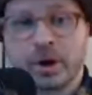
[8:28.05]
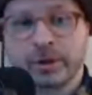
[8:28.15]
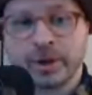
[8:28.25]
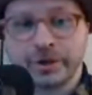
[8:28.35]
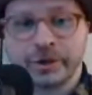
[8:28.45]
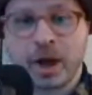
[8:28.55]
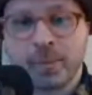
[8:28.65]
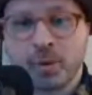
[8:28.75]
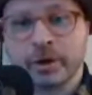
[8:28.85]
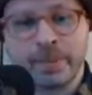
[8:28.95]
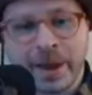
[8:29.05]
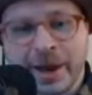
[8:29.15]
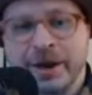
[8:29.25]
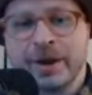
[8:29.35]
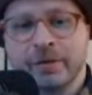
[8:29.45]
product that is a lot more
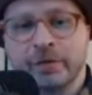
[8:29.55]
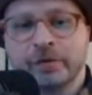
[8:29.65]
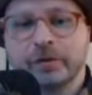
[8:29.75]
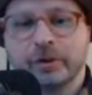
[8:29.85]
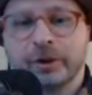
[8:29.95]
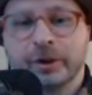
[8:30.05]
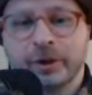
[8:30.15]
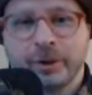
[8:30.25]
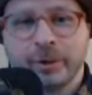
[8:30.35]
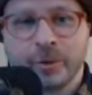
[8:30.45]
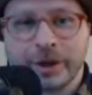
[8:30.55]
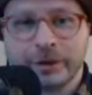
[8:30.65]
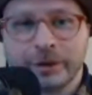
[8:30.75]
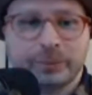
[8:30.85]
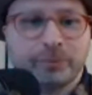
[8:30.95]
competitive
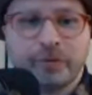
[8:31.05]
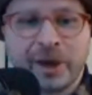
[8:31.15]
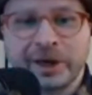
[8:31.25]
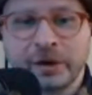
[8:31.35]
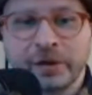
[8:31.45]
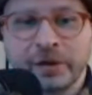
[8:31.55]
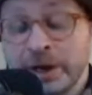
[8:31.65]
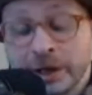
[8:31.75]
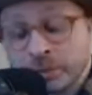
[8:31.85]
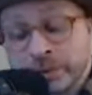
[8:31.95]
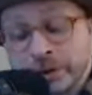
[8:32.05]
with Fannie and Freddie.